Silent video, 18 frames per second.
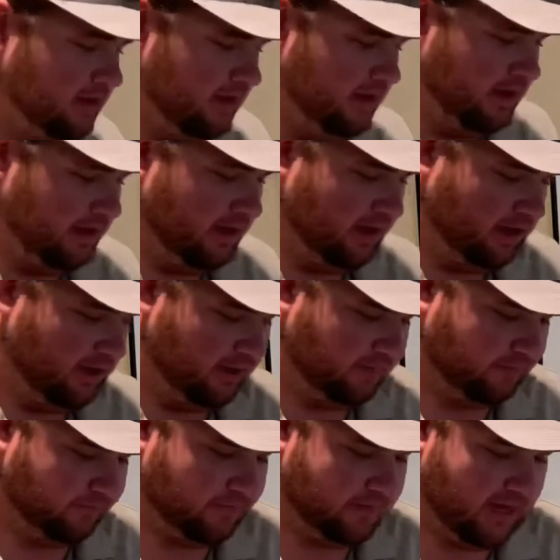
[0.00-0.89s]

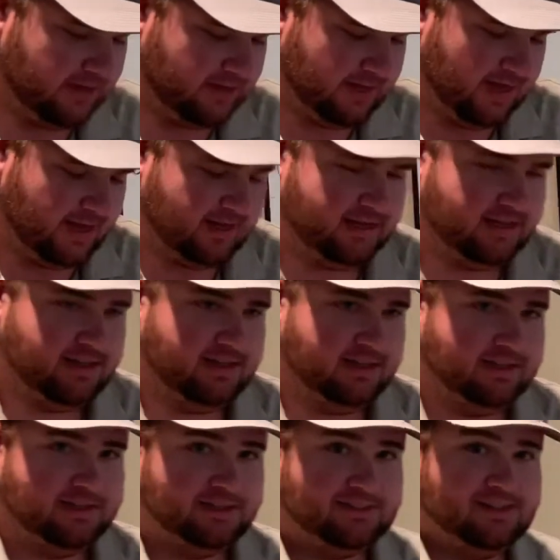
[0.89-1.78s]
and that
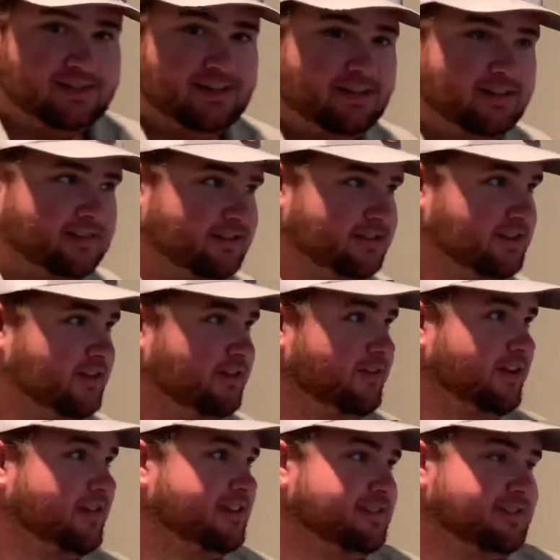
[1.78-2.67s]
is, let's see if
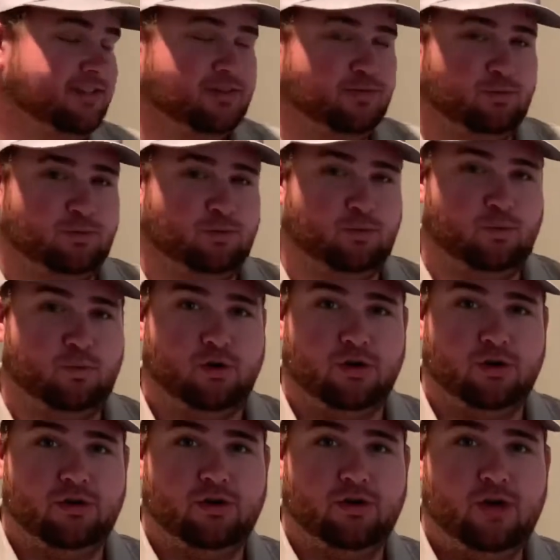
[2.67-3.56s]
I can say the
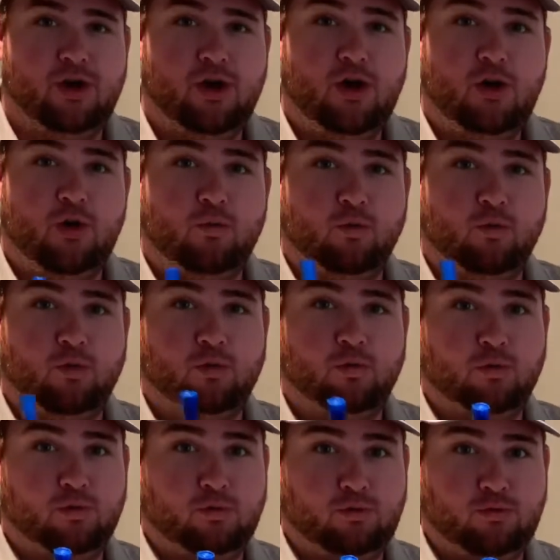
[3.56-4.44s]
word
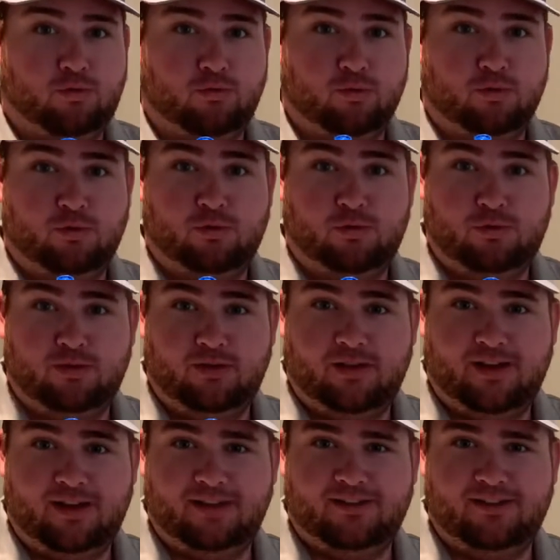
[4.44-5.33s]
rural. How do
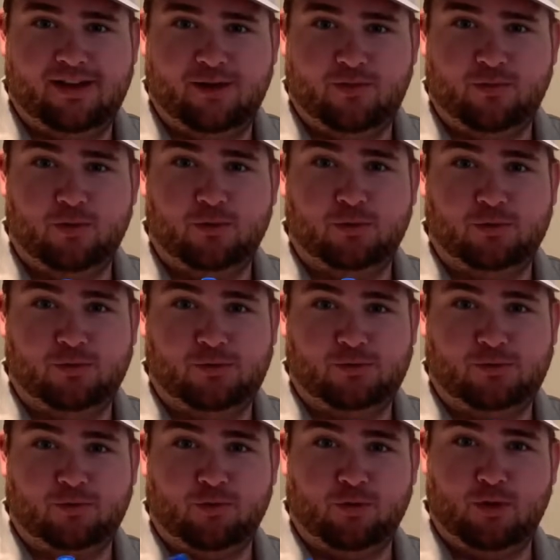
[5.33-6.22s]
you say it? Rural,
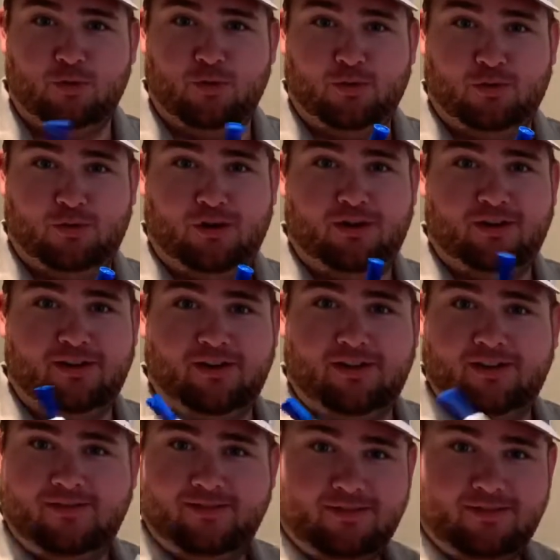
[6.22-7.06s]
I